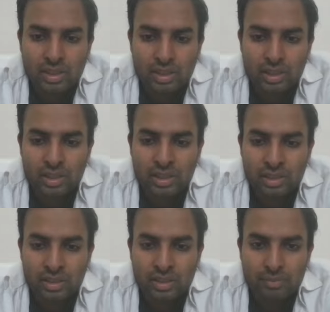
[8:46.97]

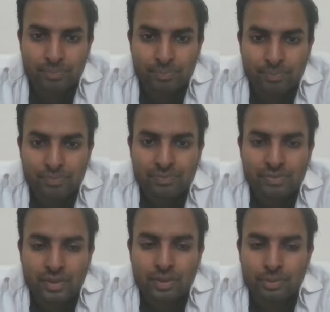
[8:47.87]
And
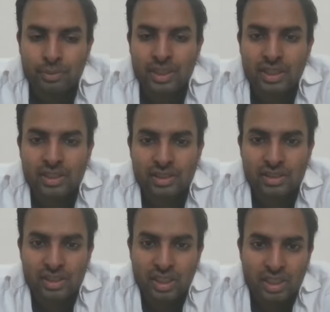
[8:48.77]
we can
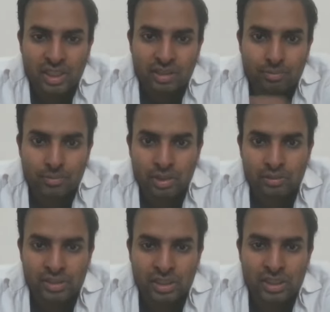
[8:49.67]
see the
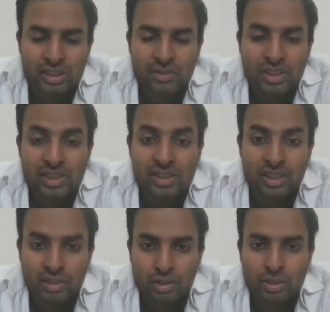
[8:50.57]
results of this.
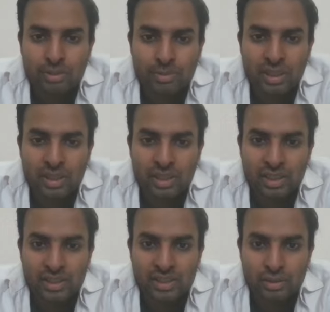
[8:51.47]
Their economy
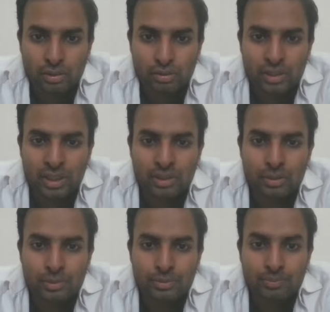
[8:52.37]
has slowed
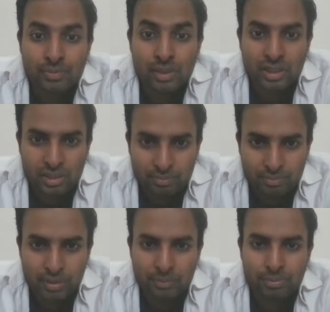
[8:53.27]
down,
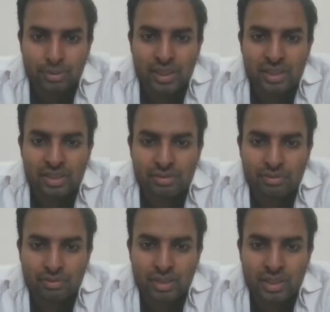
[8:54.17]
price
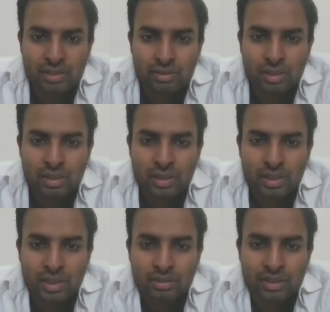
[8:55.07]

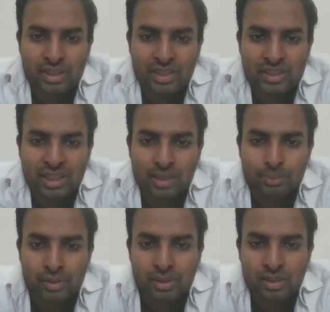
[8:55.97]
increase has
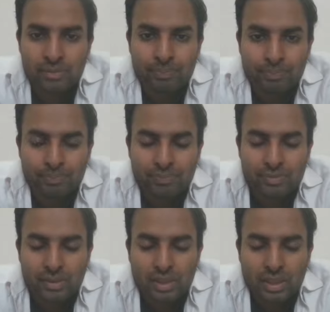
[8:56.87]
happened,
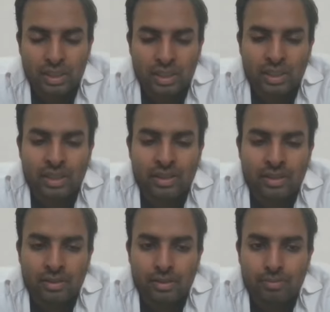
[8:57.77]

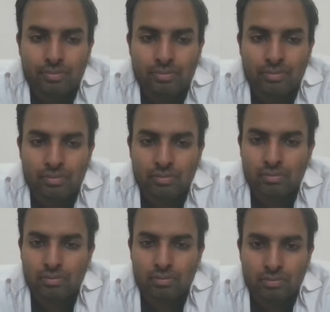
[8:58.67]
and
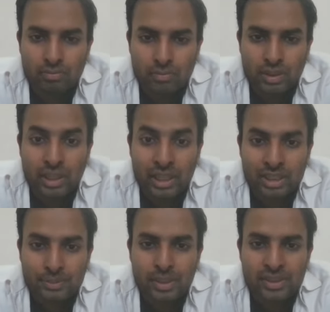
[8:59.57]
gas
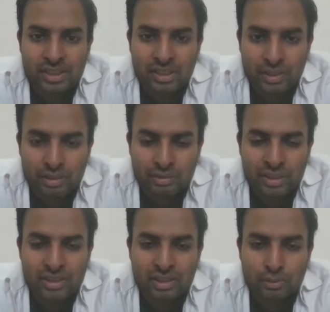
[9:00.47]
prices have
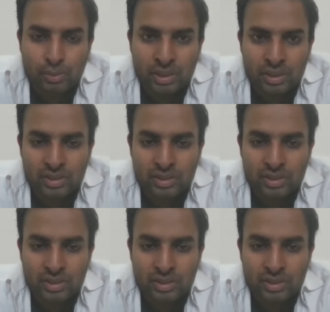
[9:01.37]
increased as well.